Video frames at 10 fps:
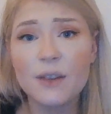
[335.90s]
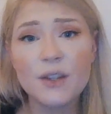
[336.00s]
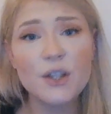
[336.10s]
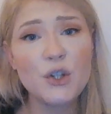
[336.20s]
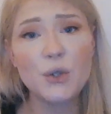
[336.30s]

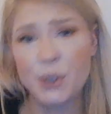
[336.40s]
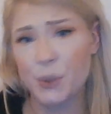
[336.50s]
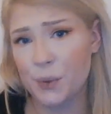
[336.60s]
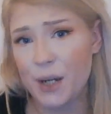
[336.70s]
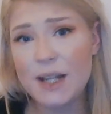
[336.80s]
This shows
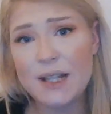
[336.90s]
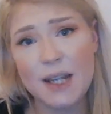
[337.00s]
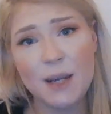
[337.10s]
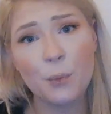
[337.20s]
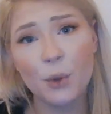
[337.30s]
great
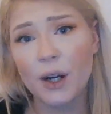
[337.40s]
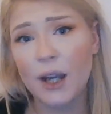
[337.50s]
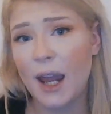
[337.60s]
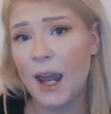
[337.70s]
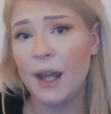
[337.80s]

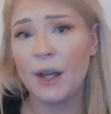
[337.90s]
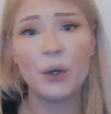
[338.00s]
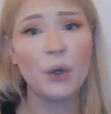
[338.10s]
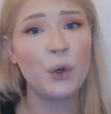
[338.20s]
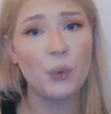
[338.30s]
teamwork and